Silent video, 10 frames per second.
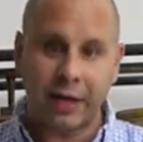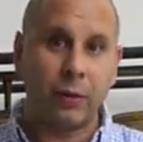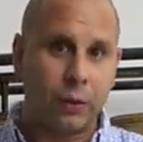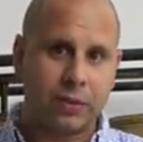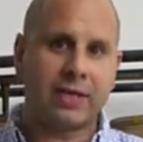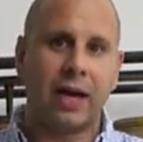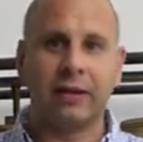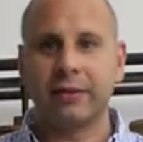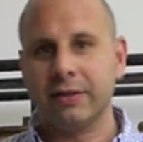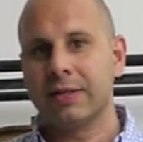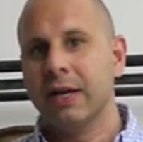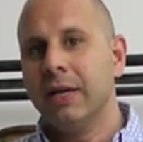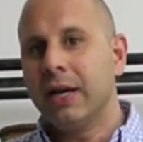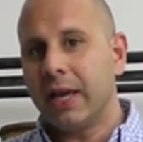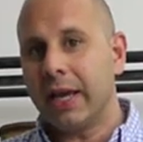and horse skeletons
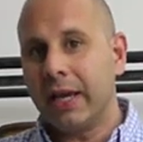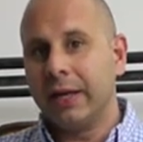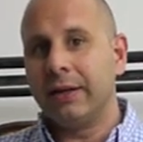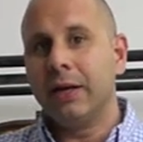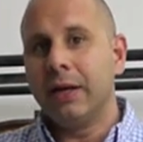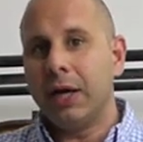in